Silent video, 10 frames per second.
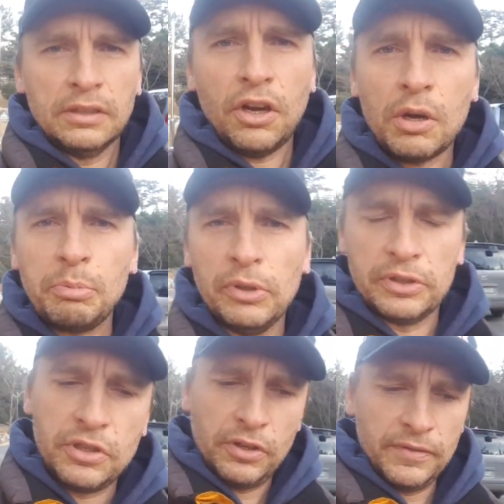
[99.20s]
carpooling
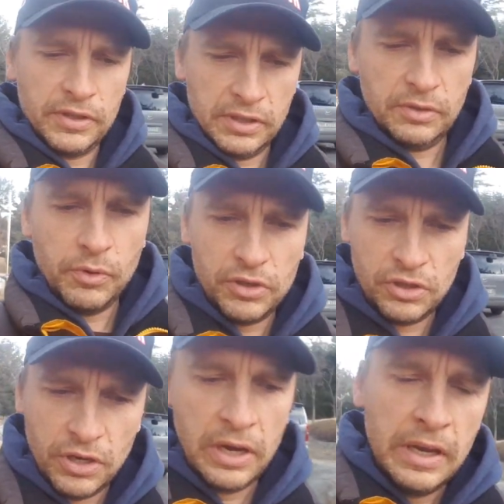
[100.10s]
services,
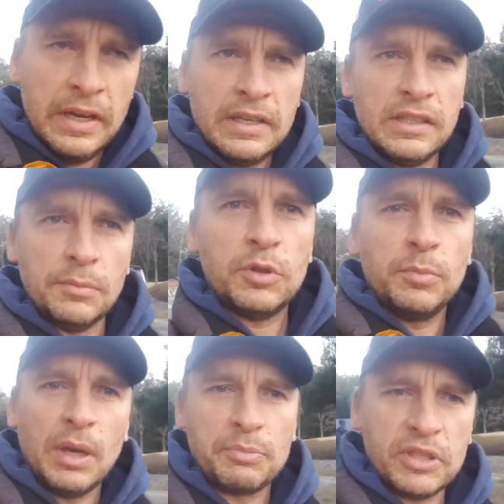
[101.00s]
which seems to
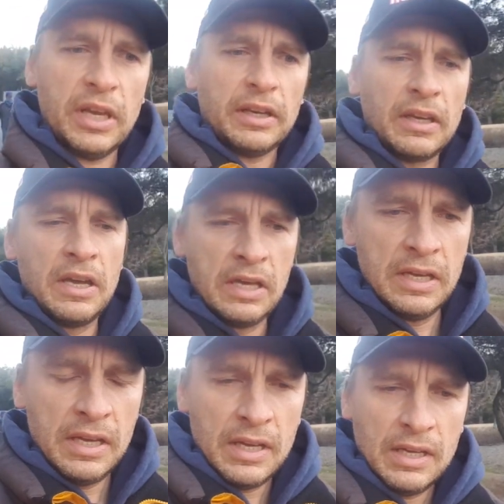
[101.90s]
be upsetting
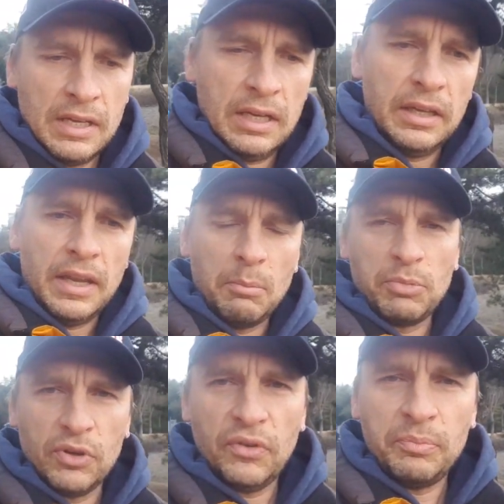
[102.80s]
a
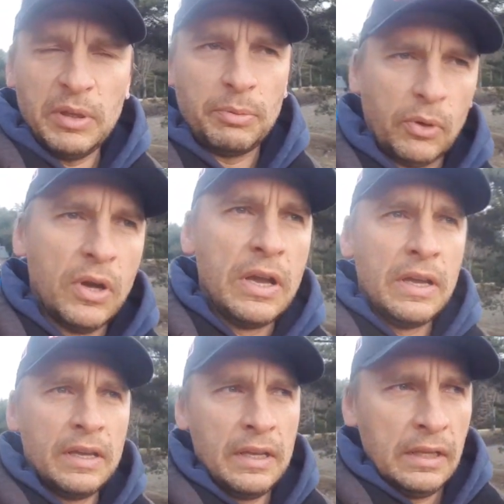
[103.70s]
number of people.
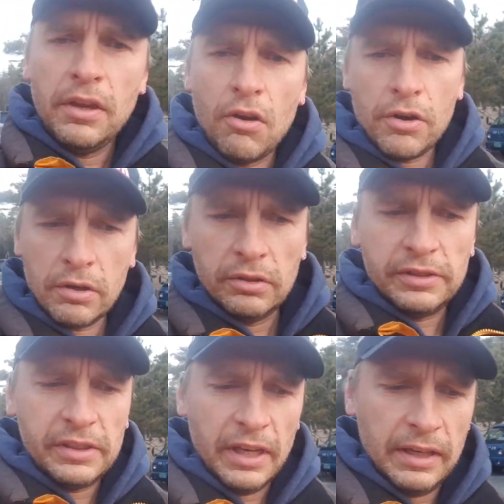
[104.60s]
The article
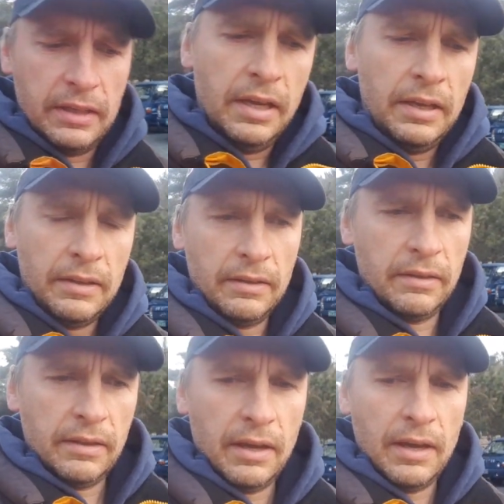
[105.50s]
said
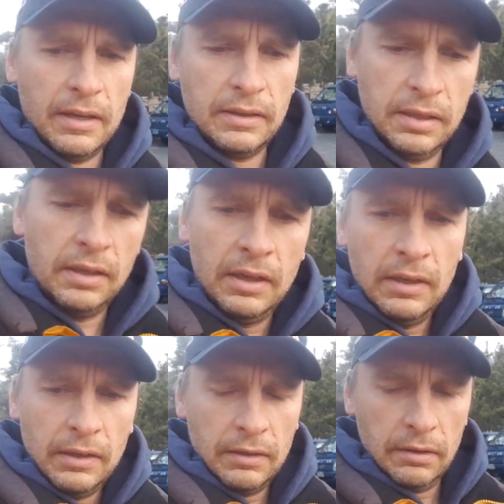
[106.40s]
that
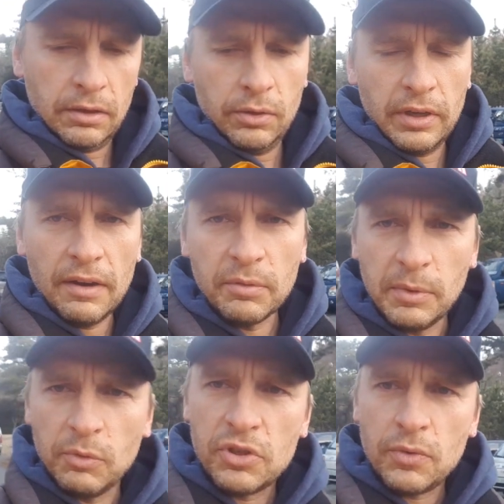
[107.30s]
the Korean
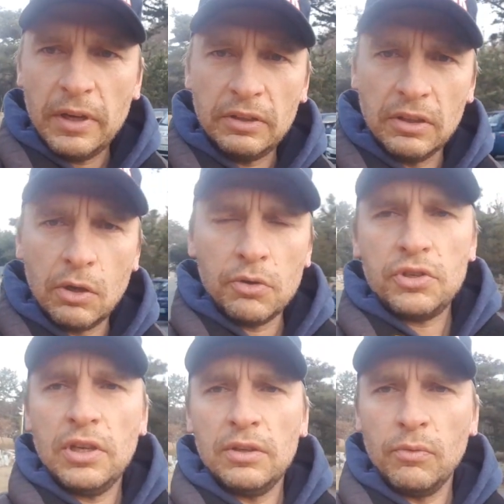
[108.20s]
government was trying to
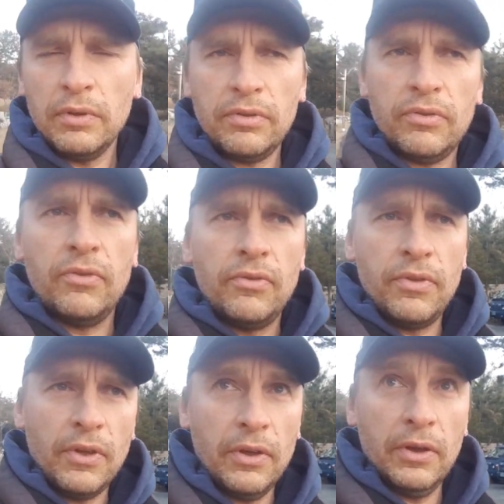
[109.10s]
negotiate with
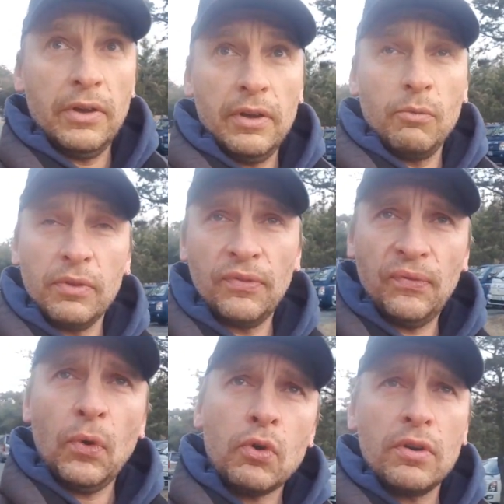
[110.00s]

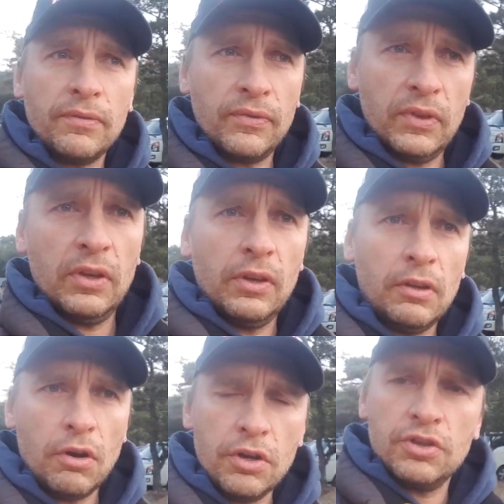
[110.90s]
four of the
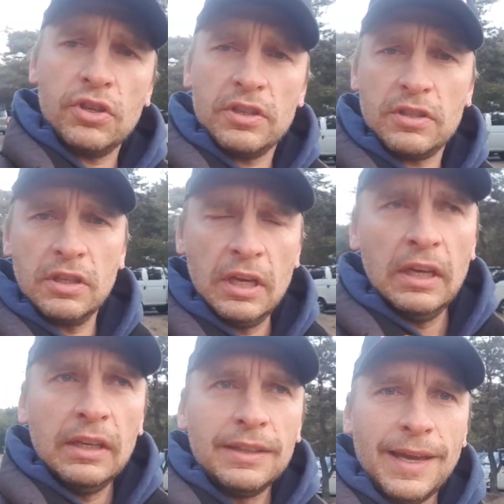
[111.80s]
largest
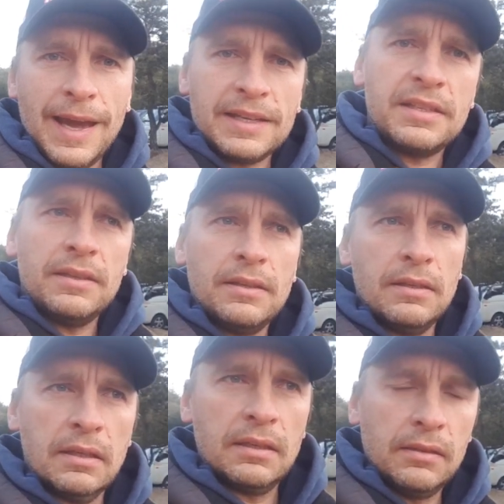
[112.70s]
taxi